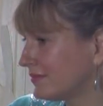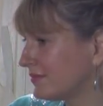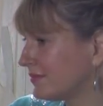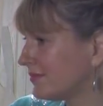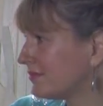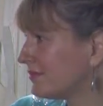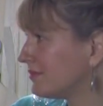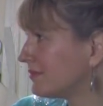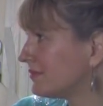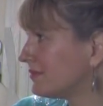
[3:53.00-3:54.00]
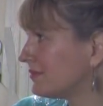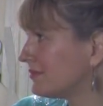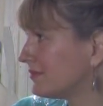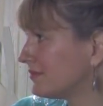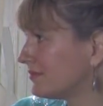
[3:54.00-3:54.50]

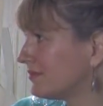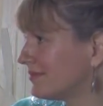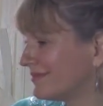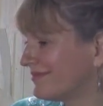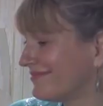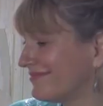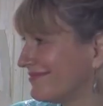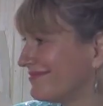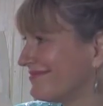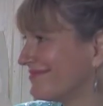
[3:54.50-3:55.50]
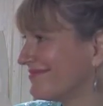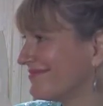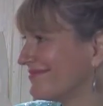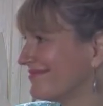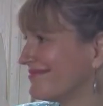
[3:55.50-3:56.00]

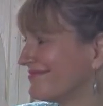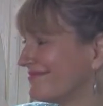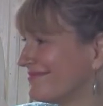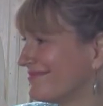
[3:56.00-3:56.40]
The person shown says nothing.